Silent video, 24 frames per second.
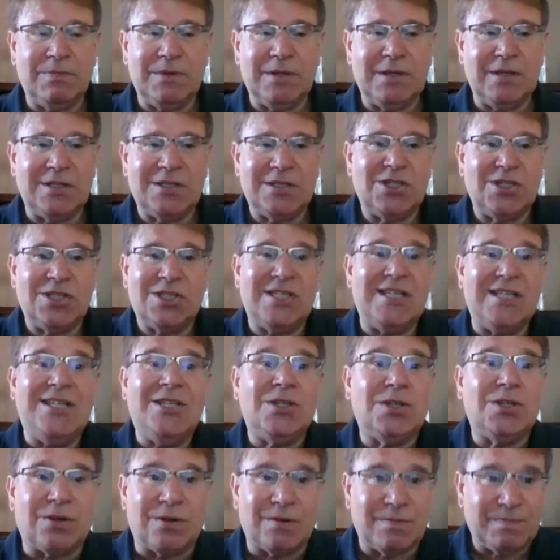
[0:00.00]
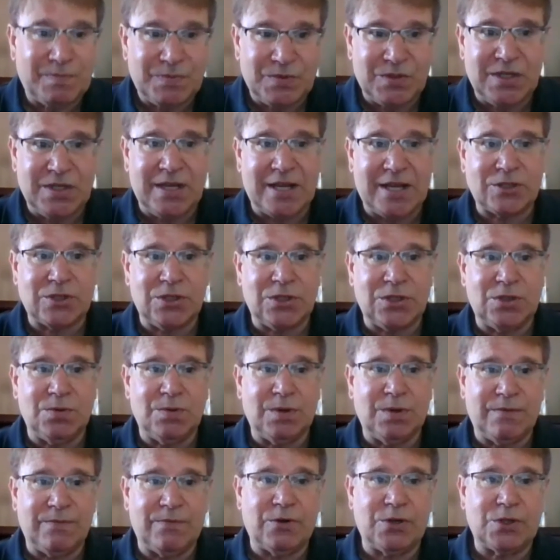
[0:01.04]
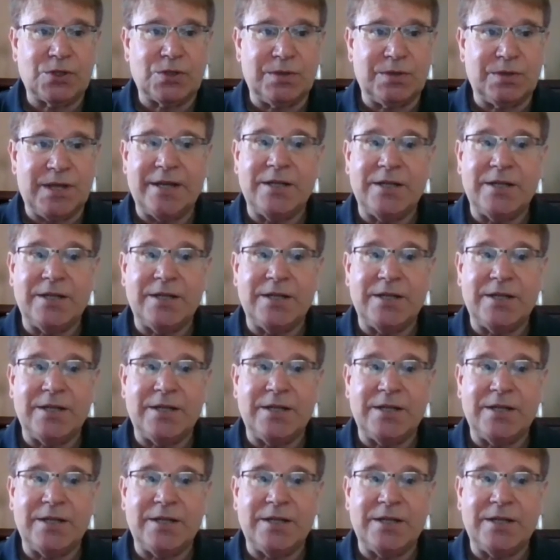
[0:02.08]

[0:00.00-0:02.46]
it's just easier to actually do it virtually.